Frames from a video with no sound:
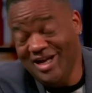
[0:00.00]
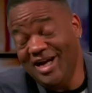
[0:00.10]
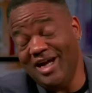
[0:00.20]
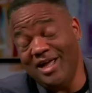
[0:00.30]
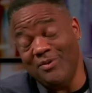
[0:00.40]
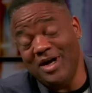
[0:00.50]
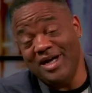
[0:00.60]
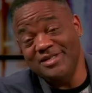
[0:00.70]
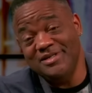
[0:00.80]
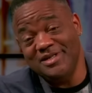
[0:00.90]

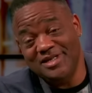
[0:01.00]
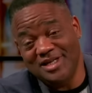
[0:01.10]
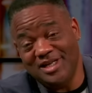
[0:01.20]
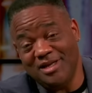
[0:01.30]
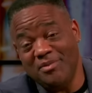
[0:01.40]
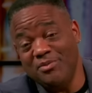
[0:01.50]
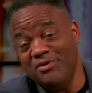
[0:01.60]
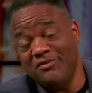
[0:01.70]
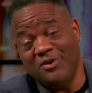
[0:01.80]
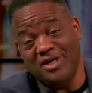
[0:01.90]
anyway, let me
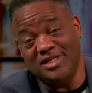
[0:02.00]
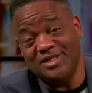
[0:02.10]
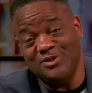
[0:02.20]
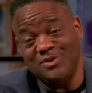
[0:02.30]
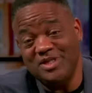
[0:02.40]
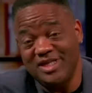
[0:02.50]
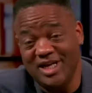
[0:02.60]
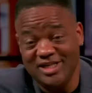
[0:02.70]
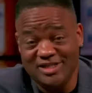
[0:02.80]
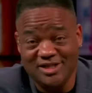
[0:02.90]
move on to
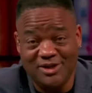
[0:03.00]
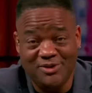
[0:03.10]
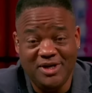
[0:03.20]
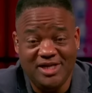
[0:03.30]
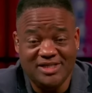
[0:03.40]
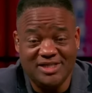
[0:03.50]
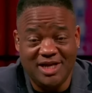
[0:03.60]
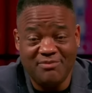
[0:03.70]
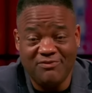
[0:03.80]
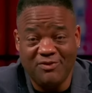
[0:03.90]
today's show. It's the
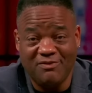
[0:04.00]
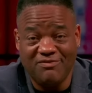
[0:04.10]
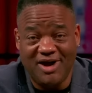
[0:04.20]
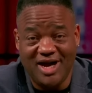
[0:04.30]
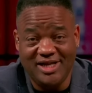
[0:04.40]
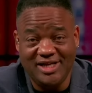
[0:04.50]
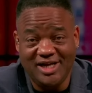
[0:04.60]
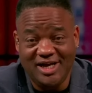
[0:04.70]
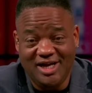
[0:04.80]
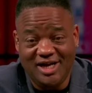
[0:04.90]
day before Friday,
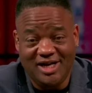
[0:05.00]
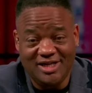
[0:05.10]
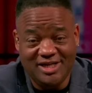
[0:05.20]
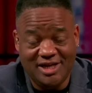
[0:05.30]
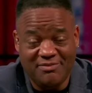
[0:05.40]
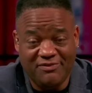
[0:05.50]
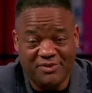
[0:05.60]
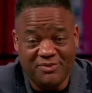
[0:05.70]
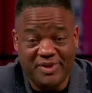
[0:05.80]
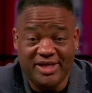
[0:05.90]
the day before
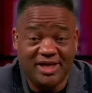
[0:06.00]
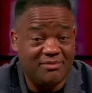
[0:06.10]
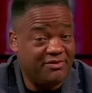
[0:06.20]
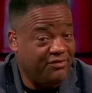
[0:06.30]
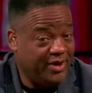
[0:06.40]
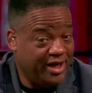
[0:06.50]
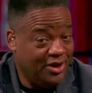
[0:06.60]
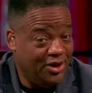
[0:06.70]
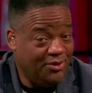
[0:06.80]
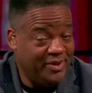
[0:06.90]
the weekend, before a
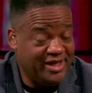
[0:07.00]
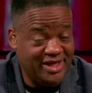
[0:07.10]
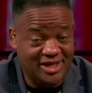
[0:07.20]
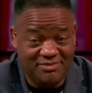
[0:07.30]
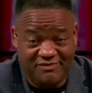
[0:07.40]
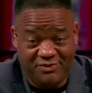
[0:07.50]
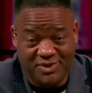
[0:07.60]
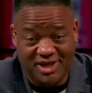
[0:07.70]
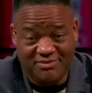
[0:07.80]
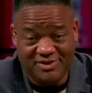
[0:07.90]
long weekend, before
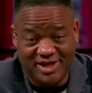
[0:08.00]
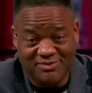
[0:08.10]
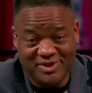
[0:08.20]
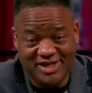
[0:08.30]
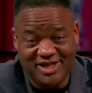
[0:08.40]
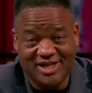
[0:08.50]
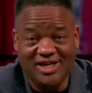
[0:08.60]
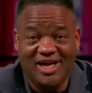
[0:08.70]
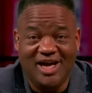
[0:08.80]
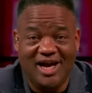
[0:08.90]
Labor Day
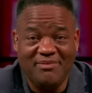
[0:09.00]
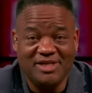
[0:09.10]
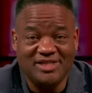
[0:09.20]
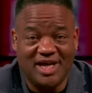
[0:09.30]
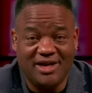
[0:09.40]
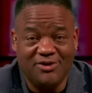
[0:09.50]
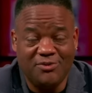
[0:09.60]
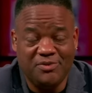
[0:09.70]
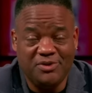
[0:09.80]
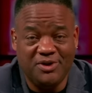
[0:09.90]
weekend. I'm excited. I
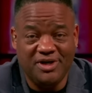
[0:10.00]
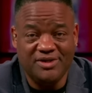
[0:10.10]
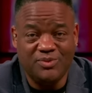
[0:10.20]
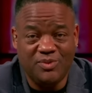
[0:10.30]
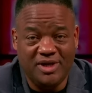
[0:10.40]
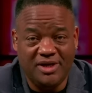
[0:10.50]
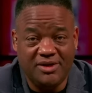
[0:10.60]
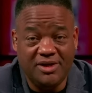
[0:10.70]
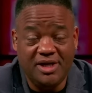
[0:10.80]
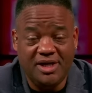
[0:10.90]
hope you are as
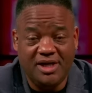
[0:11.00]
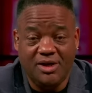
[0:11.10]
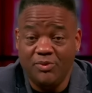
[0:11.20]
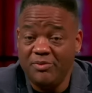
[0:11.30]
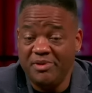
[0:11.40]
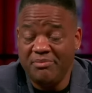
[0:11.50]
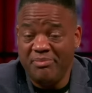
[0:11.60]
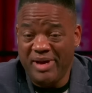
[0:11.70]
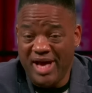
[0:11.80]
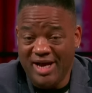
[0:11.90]
well. We'll be
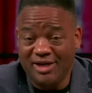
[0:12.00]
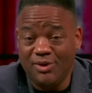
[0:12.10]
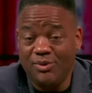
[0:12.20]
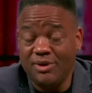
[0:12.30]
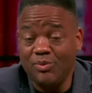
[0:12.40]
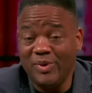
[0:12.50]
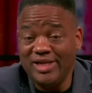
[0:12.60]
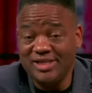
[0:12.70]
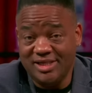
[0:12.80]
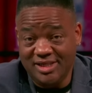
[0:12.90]
back on
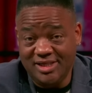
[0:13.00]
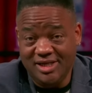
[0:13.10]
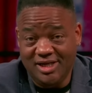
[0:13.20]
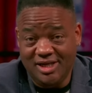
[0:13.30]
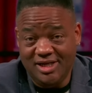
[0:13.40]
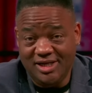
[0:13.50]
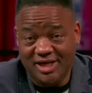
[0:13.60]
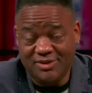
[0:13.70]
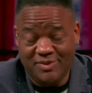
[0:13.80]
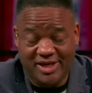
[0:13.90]
Wednesday
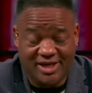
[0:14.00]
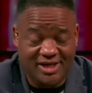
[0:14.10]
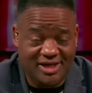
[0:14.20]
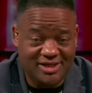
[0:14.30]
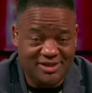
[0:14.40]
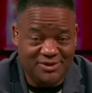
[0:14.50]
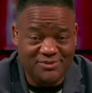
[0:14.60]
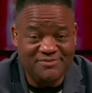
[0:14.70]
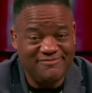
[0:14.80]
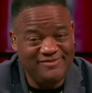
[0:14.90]
next week. So